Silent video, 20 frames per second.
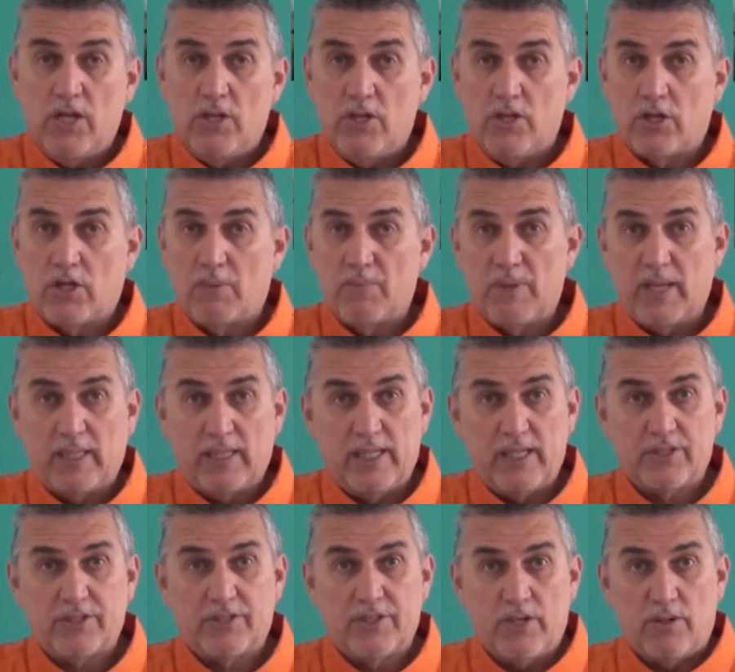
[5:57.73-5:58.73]
You can be
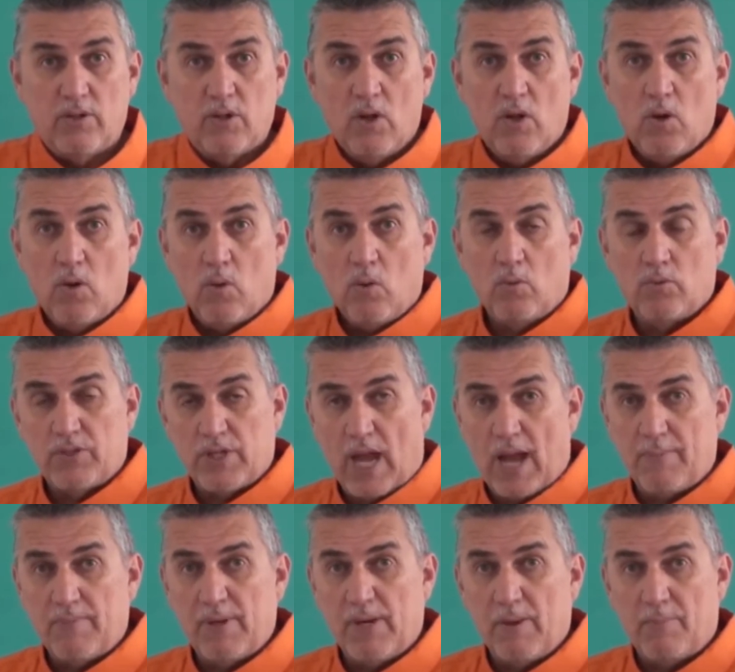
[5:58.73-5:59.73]
listening,
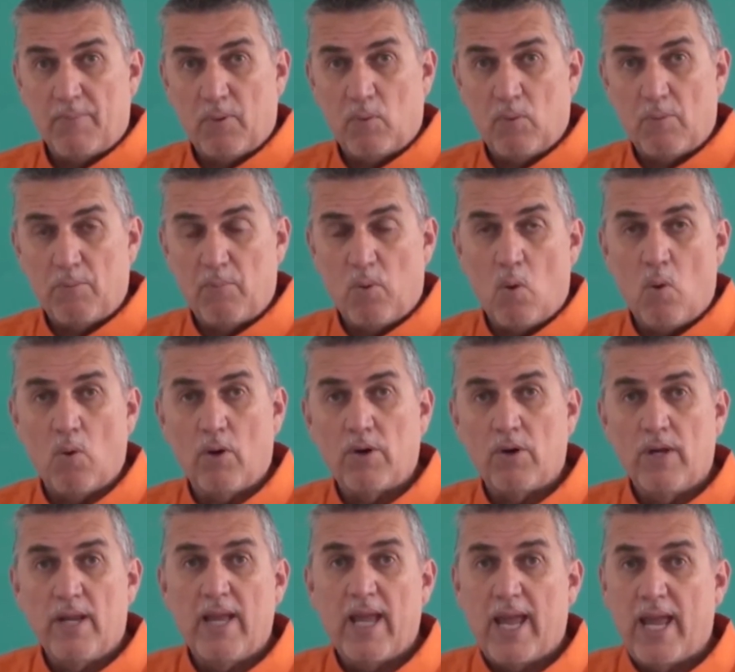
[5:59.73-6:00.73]
typing up a
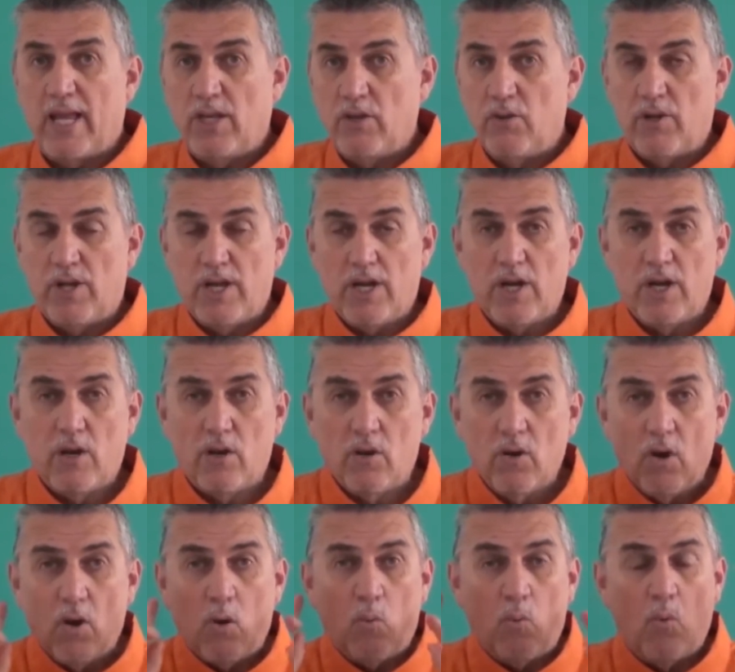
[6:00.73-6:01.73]
report, and you
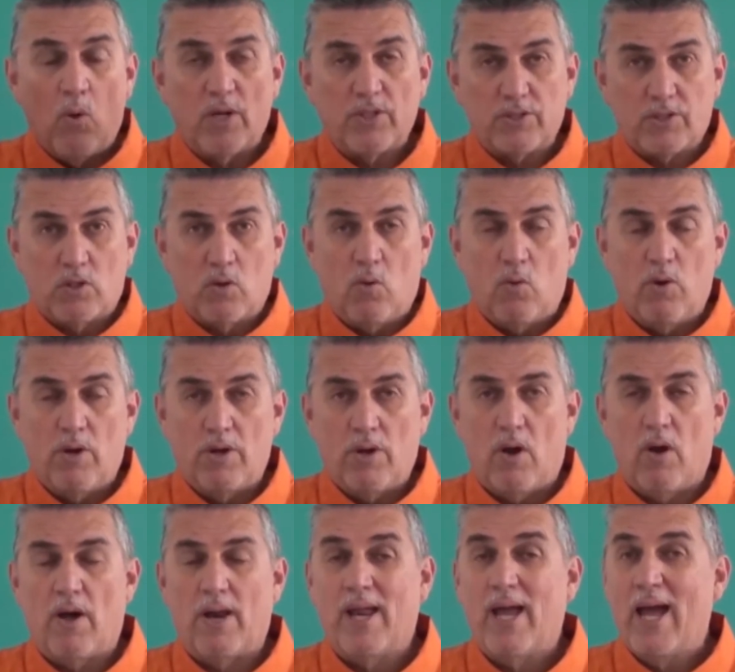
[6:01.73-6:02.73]
hear what's going
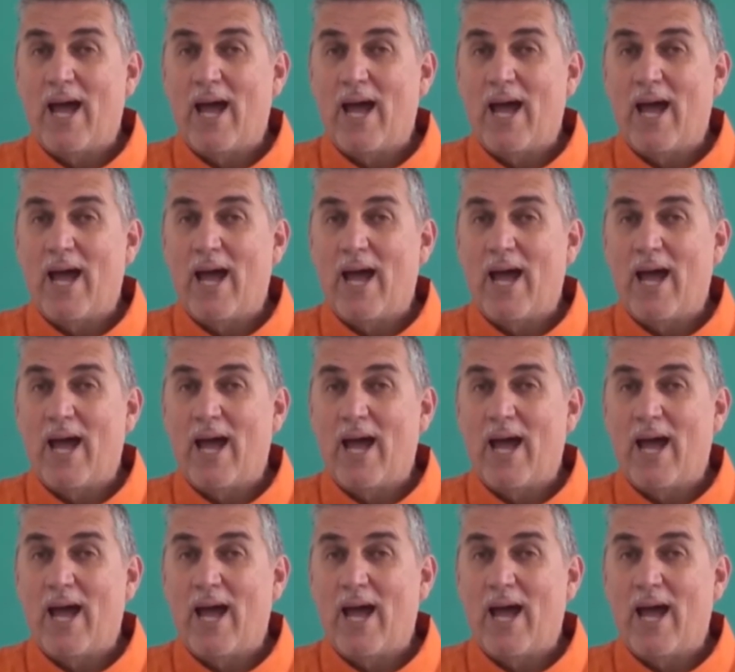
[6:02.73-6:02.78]
on.